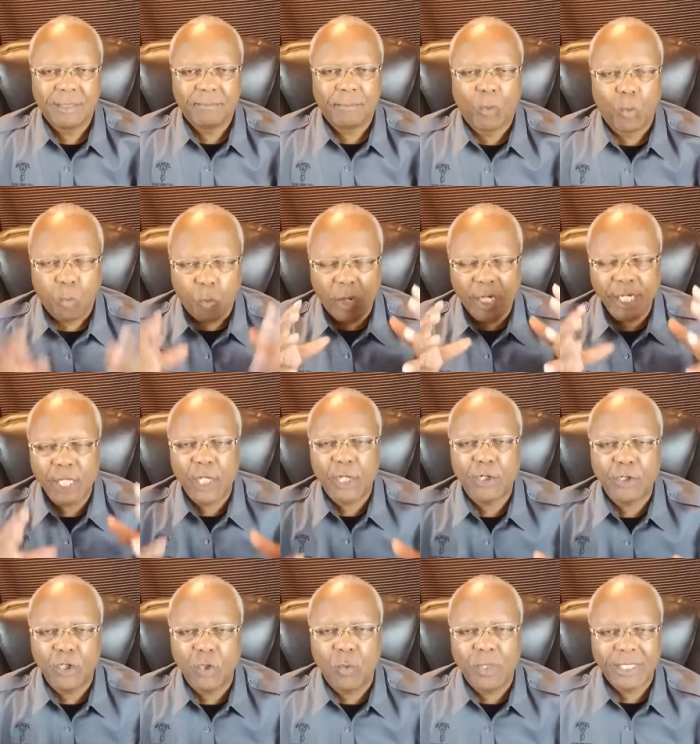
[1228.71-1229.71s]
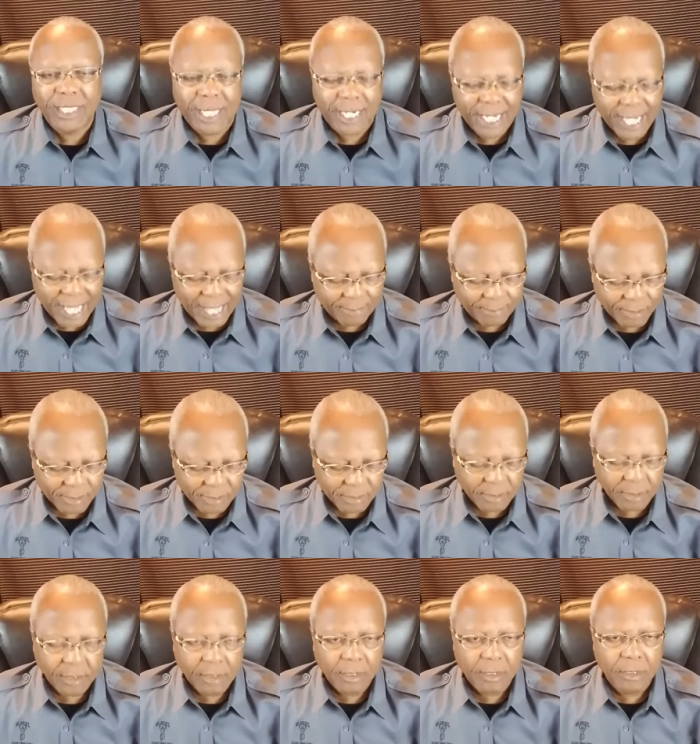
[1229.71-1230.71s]
But what do you do when that happens?
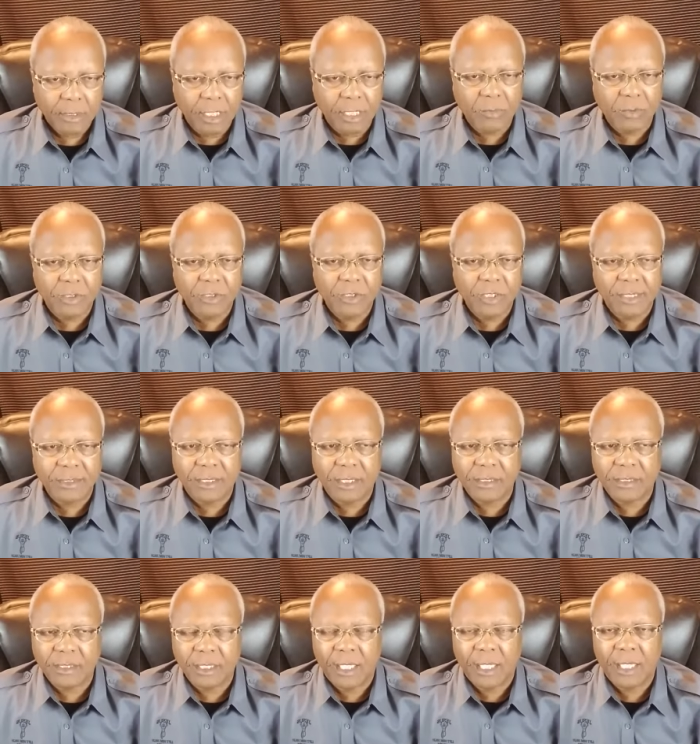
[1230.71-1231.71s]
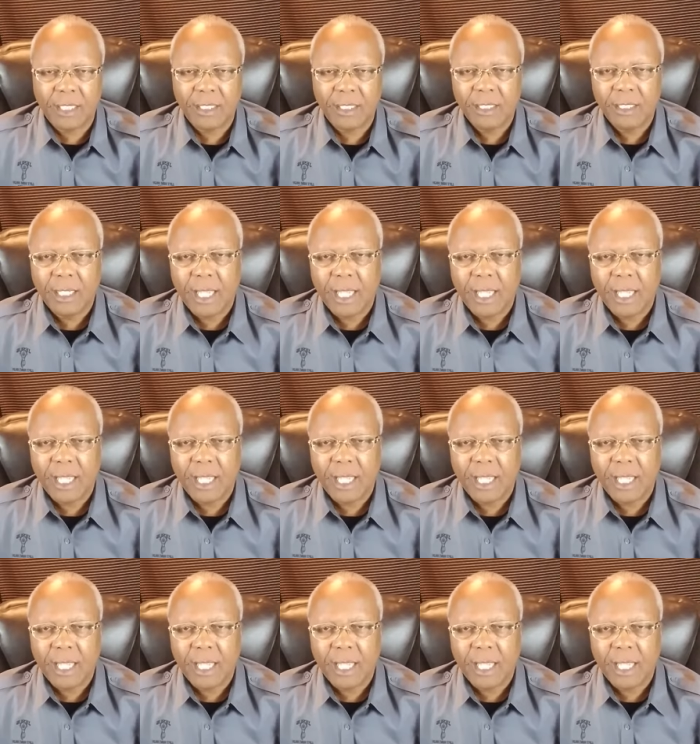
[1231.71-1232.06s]
Look what Jesus said.